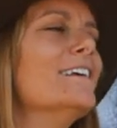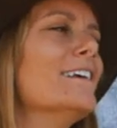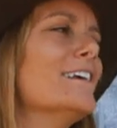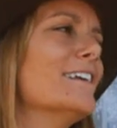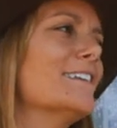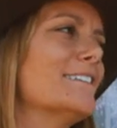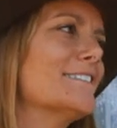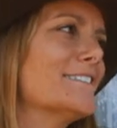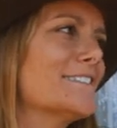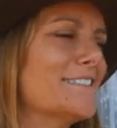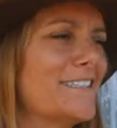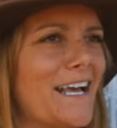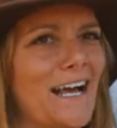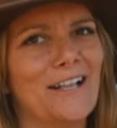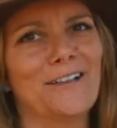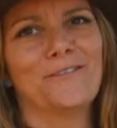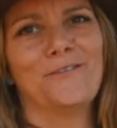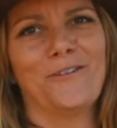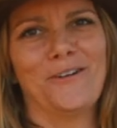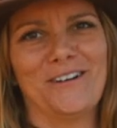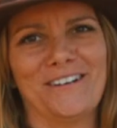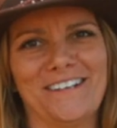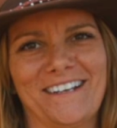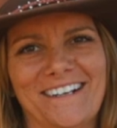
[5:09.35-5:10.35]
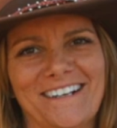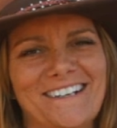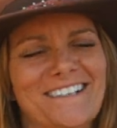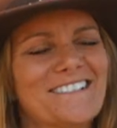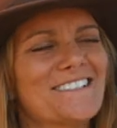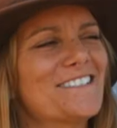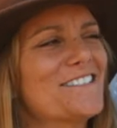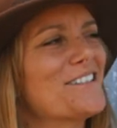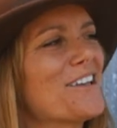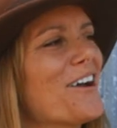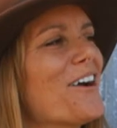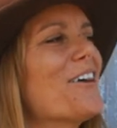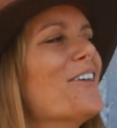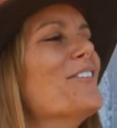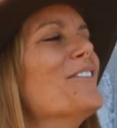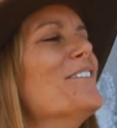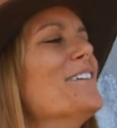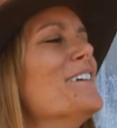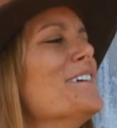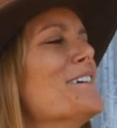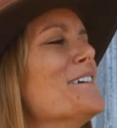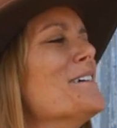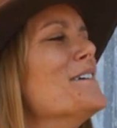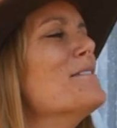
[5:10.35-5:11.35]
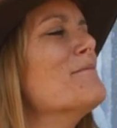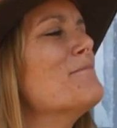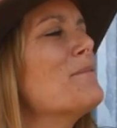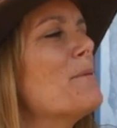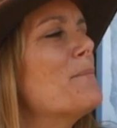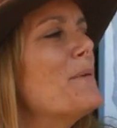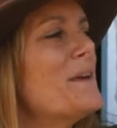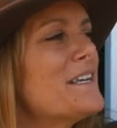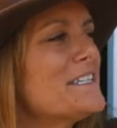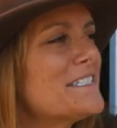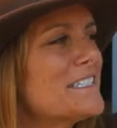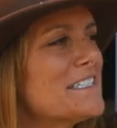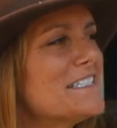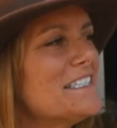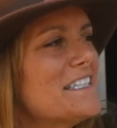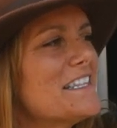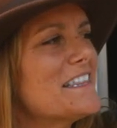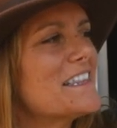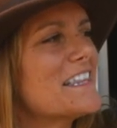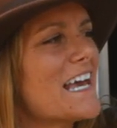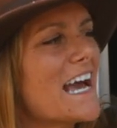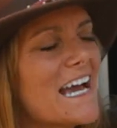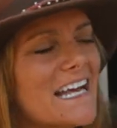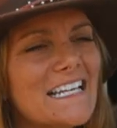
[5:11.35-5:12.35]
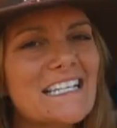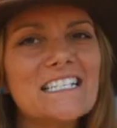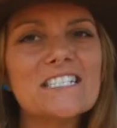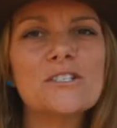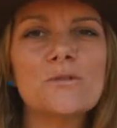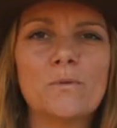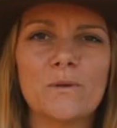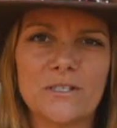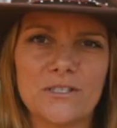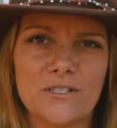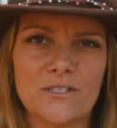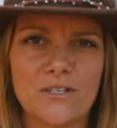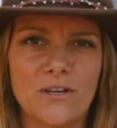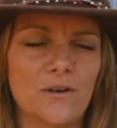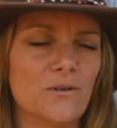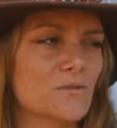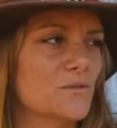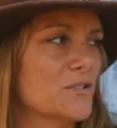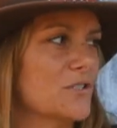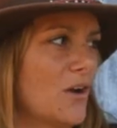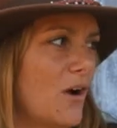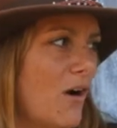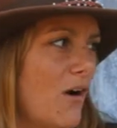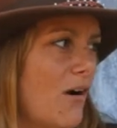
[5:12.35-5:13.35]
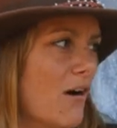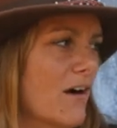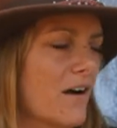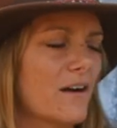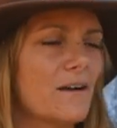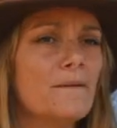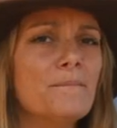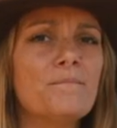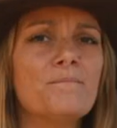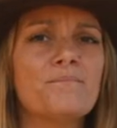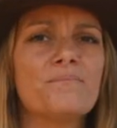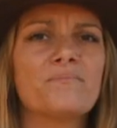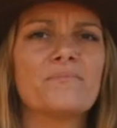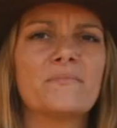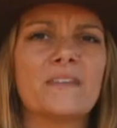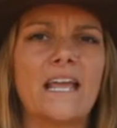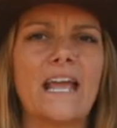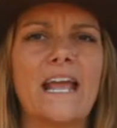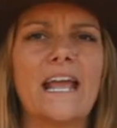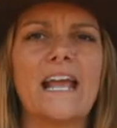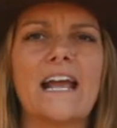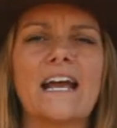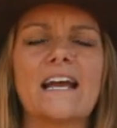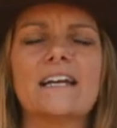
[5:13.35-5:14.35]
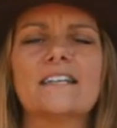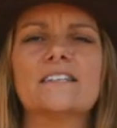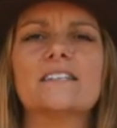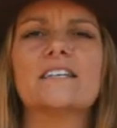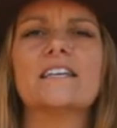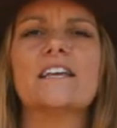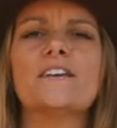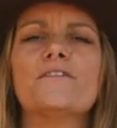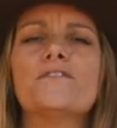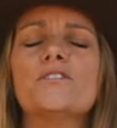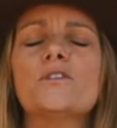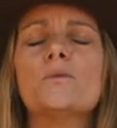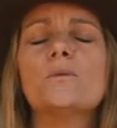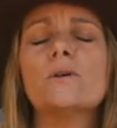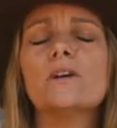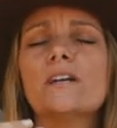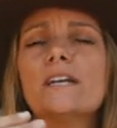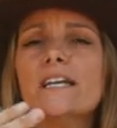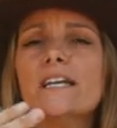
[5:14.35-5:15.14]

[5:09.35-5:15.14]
it's California. So, but basically that is what zones are. And if you were